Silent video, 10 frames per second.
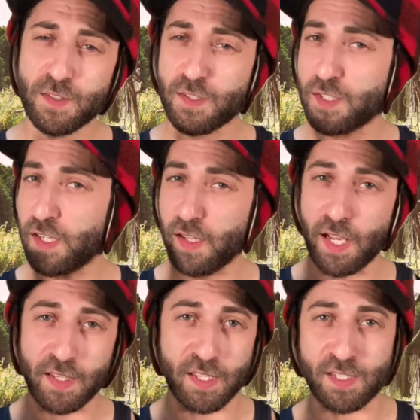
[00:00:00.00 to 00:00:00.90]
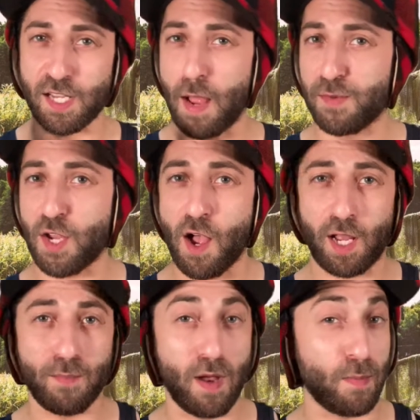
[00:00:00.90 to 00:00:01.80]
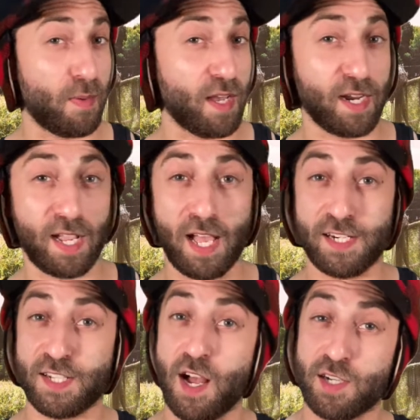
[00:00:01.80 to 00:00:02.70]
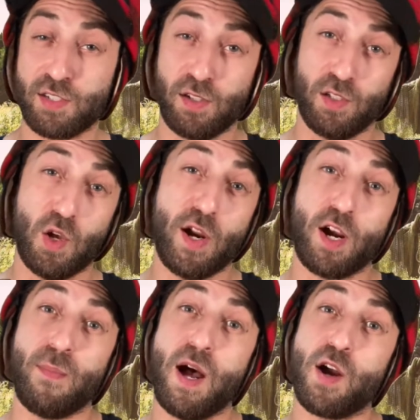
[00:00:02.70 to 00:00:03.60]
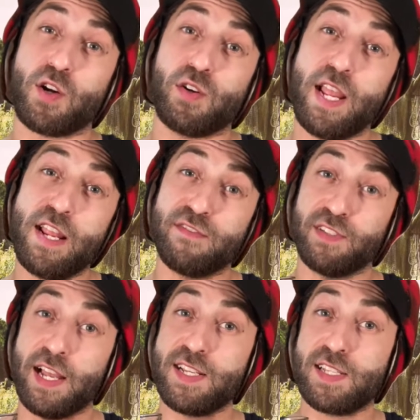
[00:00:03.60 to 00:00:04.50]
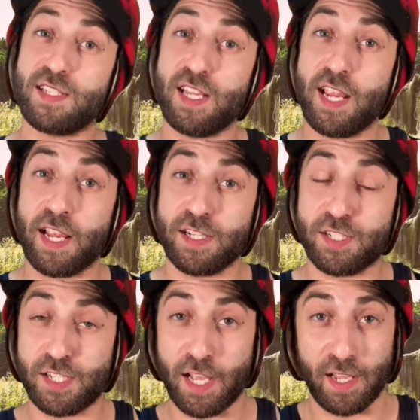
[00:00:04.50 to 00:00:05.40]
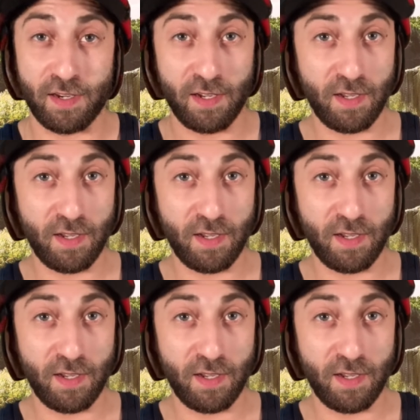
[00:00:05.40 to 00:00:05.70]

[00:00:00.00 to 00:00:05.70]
shit like this I'm talking about, but I gotta talk to a lawyer about creative licensing and shit.